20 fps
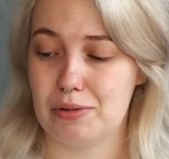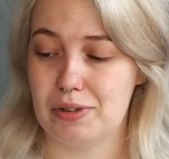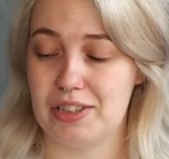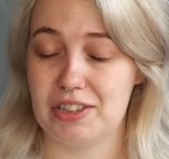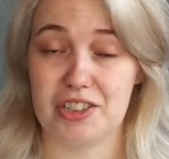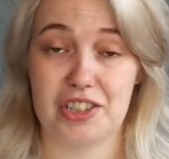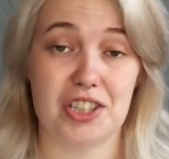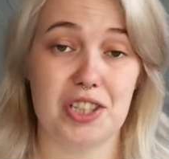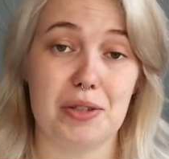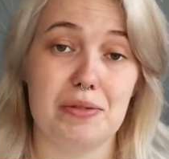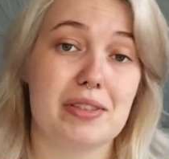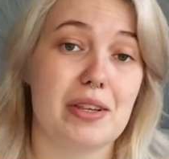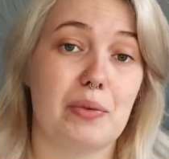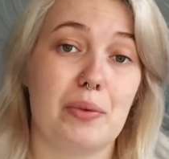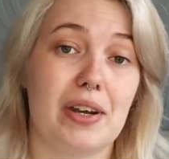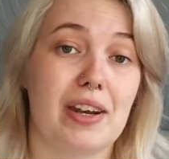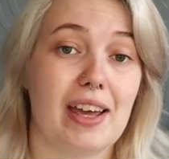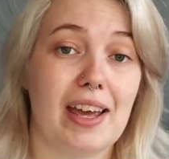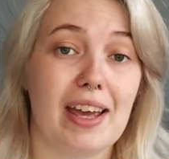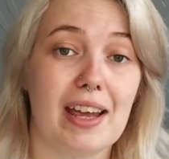or just using
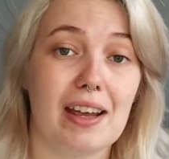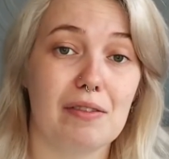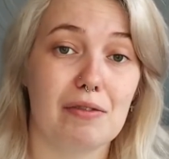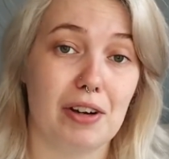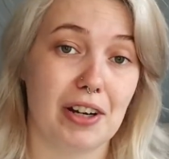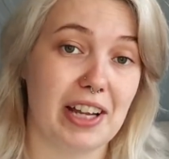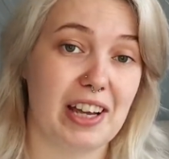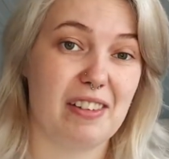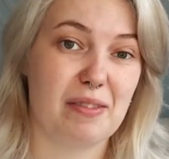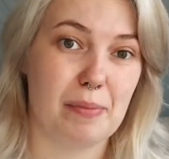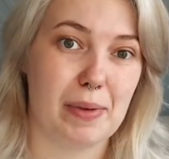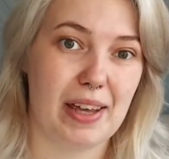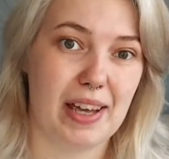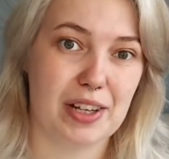when I run out of my